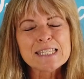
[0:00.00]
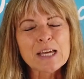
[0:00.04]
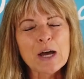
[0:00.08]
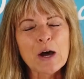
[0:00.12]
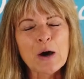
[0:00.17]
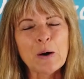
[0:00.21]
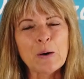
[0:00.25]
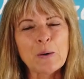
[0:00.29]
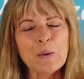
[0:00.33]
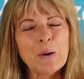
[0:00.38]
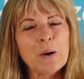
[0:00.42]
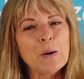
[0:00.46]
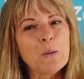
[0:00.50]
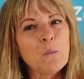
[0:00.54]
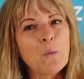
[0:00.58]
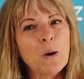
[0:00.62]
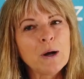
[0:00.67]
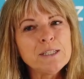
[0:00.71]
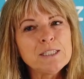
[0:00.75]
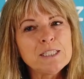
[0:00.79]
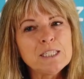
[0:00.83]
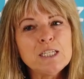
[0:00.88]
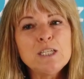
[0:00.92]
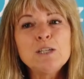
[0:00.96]
So
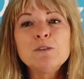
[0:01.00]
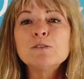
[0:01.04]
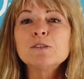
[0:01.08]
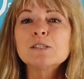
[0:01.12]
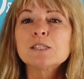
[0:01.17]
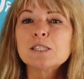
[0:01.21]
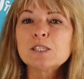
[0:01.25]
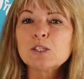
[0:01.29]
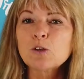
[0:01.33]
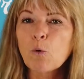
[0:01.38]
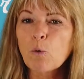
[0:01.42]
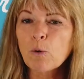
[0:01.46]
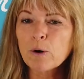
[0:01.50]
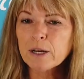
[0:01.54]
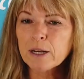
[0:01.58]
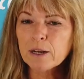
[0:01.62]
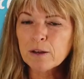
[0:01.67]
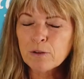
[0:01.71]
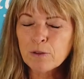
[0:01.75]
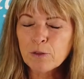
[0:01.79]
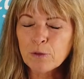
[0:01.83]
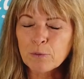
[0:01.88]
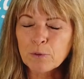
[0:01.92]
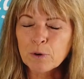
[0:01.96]
once you've
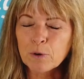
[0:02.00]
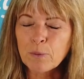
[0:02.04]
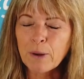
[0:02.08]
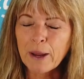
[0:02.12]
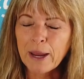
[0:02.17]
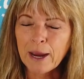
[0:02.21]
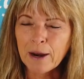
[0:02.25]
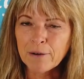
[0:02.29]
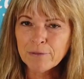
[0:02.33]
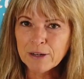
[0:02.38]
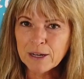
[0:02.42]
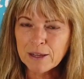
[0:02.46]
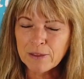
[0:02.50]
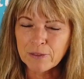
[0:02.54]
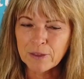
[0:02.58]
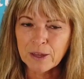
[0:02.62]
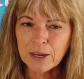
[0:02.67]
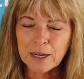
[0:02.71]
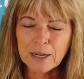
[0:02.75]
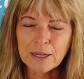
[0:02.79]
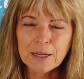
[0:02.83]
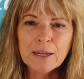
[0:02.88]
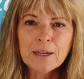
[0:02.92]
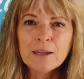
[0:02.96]
sorted through
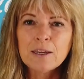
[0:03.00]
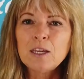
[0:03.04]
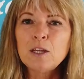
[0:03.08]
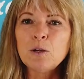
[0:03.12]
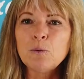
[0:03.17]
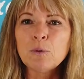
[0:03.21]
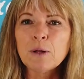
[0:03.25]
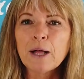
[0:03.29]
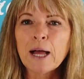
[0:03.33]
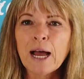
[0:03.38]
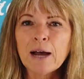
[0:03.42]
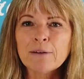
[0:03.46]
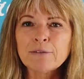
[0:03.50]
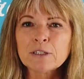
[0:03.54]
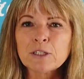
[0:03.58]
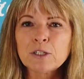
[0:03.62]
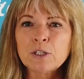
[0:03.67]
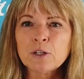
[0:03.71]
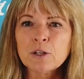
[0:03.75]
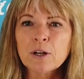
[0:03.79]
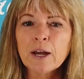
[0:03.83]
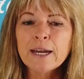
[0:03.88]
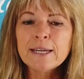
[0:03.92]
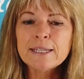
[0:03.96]
everything, you will have a
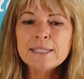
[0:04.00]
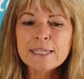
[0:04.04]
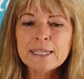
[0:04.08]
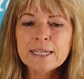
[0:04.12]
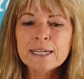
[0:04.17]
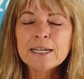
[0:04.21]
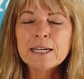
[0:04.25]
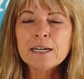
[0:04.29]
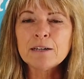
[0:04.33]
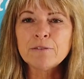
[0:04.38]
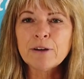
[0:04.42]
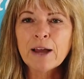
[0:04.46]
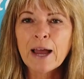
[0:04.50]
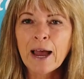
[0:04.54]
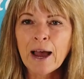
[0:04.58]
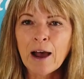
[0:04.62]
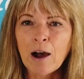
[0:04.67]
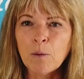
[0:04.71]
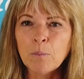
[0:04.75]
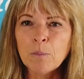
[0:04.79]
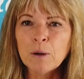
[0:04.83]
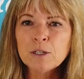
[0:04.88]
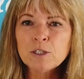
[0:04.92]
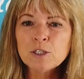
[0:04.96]
good idea of
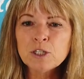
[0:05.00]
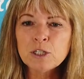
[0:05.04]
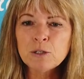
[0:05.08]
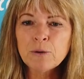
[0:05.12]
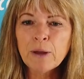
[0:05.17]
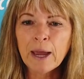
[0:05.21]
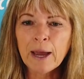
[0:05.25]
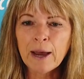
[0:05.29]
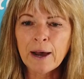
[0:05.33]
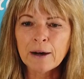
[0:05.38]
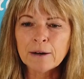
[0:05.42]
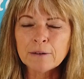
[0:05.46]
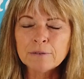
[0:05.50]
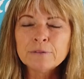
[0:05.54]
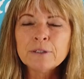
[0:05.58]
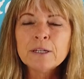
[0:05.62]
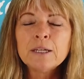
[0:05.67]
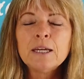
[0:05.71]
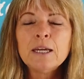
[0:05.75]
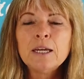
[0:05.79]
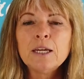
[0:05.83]
how much you have.